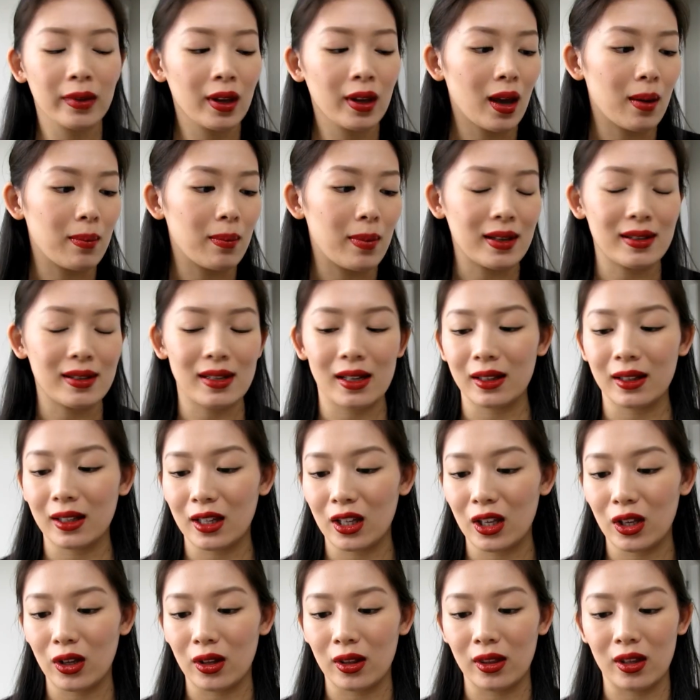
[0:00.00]
And
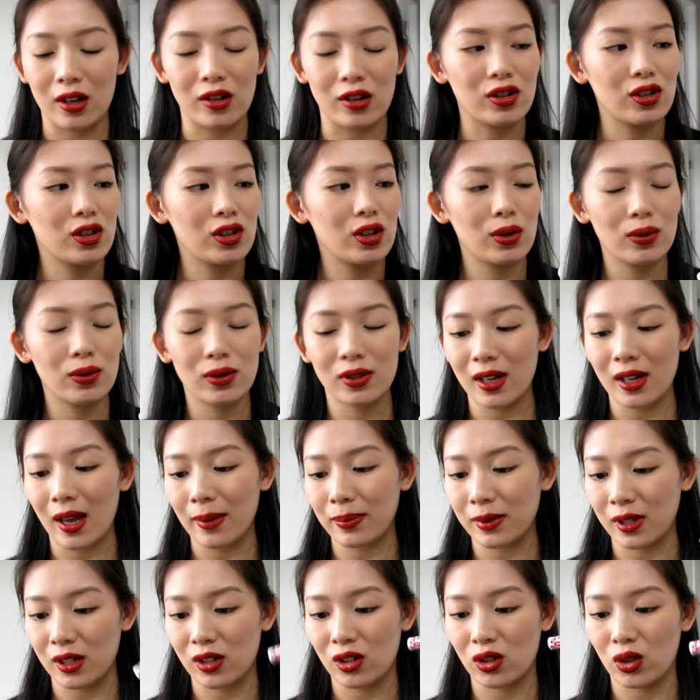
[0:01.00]
basically, there's two
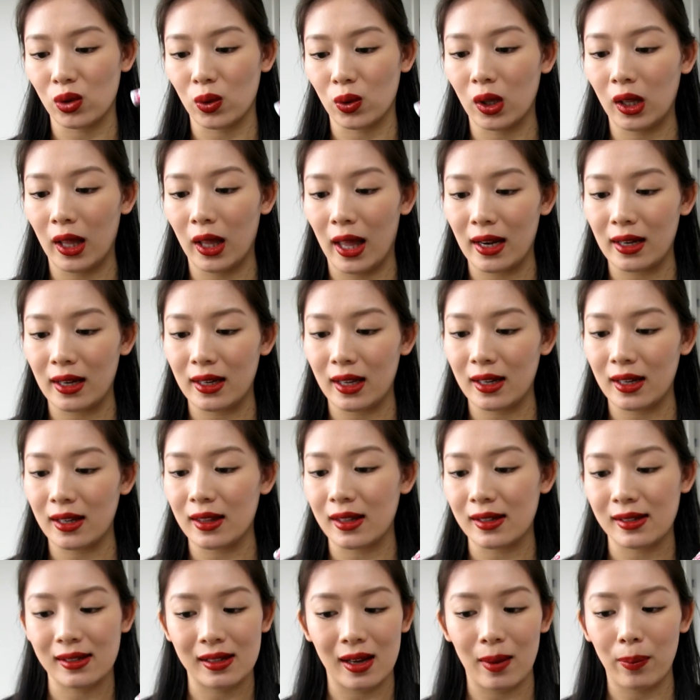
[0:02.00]
steps. It's dual-ended.
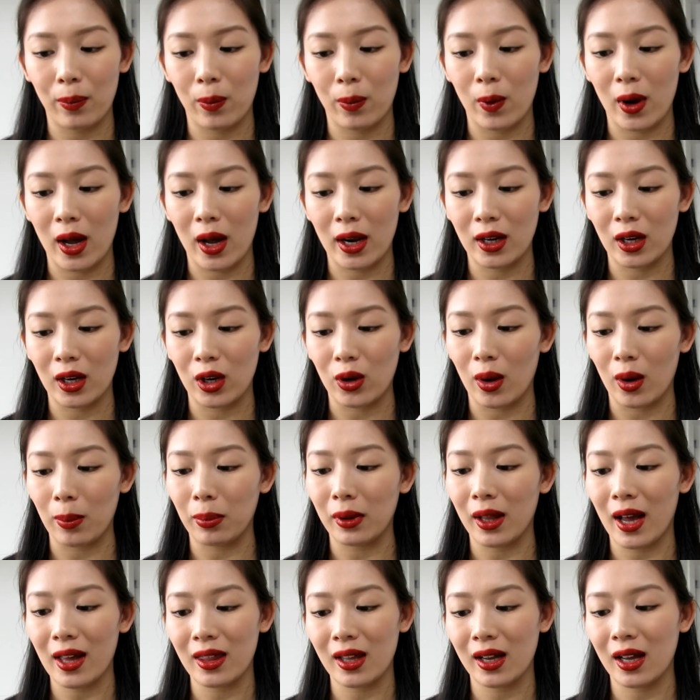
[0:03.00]
Step one, you
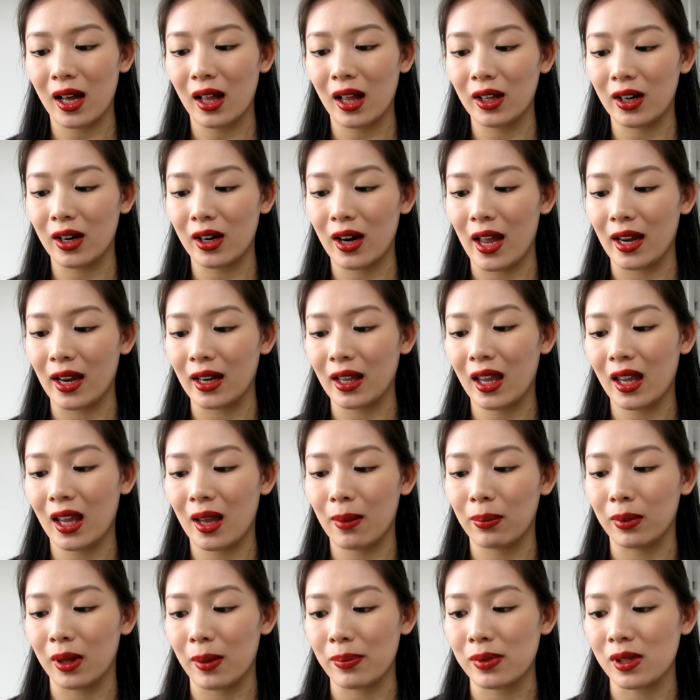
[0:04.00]
apply the color and
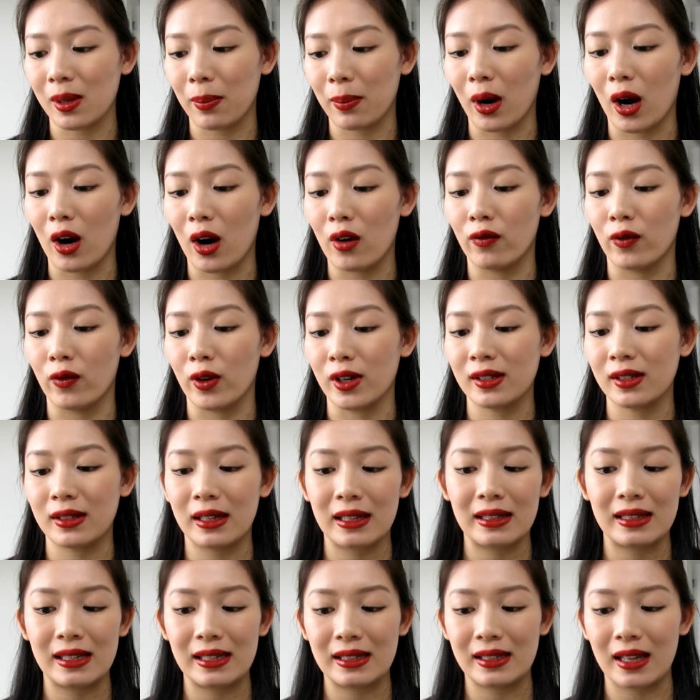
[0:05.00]
keep lips apart for
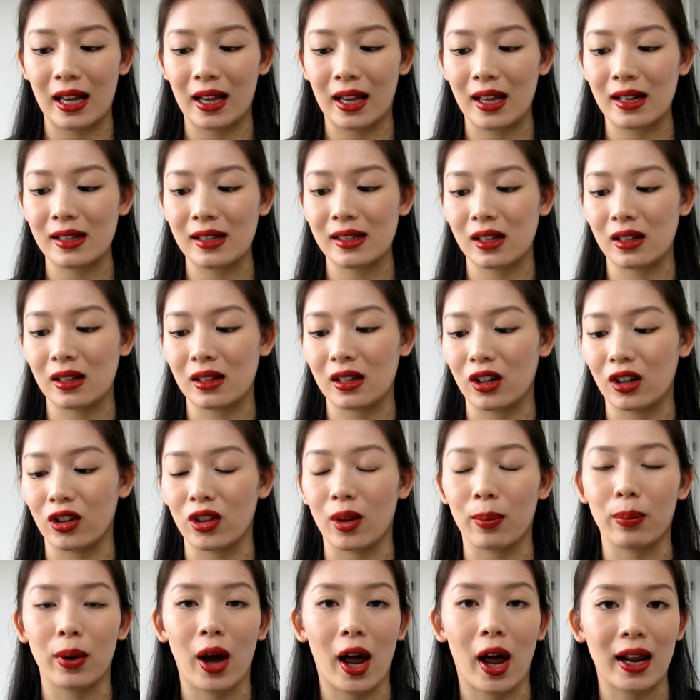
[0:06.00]
sixty seconds until
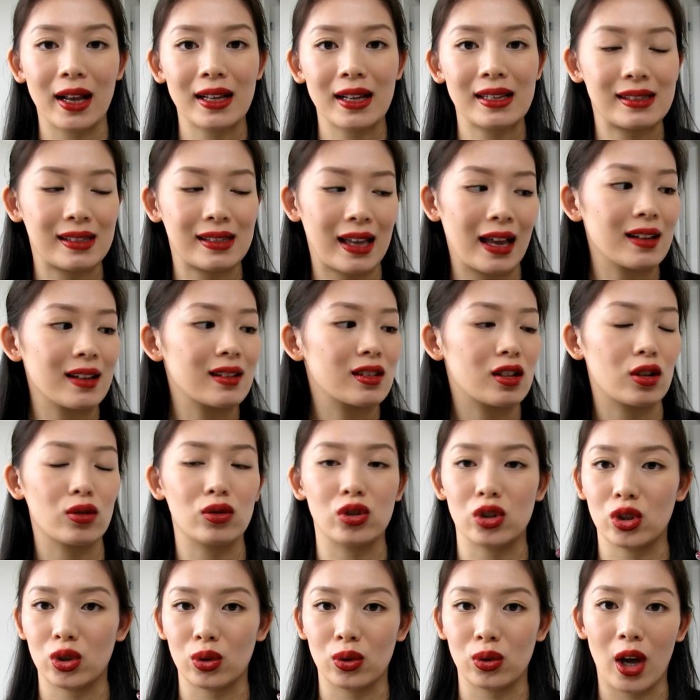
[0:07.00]
the product sets, so
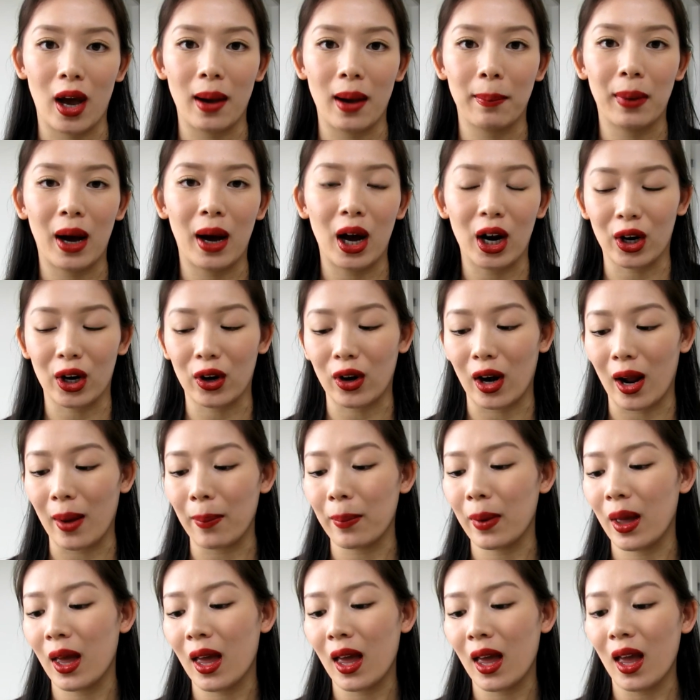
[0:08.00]
do not pucker
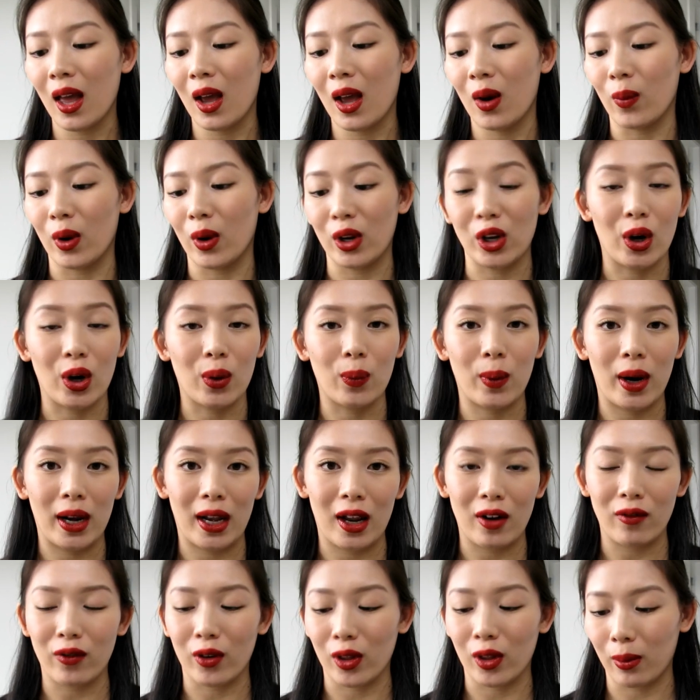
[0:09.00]
up when you're
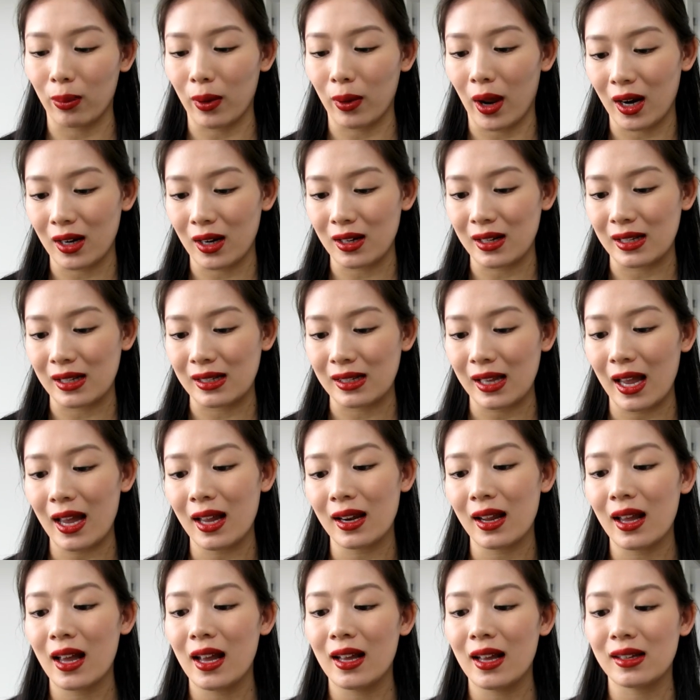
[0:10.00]
waiting for the product to set.